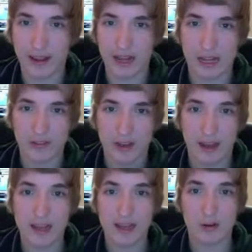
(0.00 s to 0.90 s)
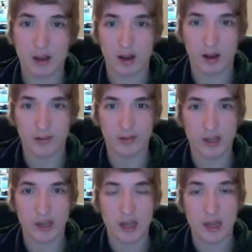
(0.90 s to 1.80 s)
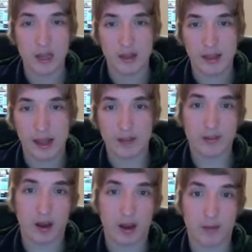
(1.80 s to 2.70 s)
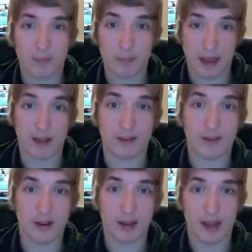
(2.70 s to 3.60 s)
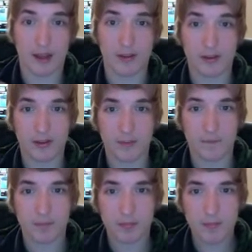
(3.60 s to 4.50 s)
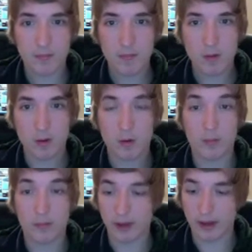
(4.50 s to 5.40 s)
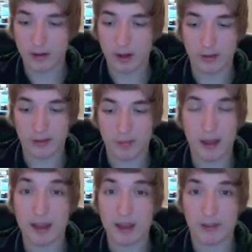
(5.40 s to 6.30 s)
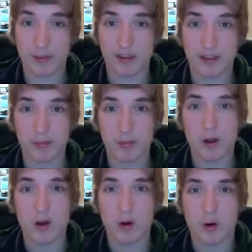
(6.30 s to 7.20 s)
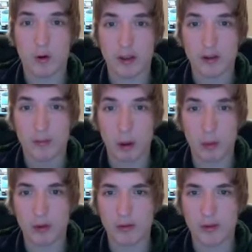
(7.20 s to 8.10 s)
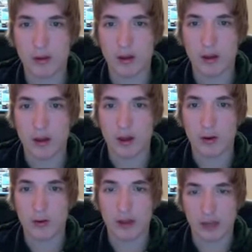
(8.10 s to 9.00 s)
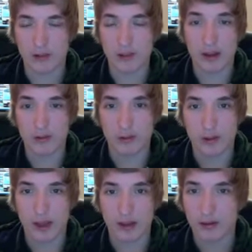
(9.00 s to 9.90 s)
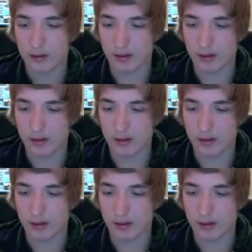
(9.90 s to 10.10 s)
deck is take out cards that are bad against, or take out cards that are bad against the matchup, or that your opponent, or that can change your deck,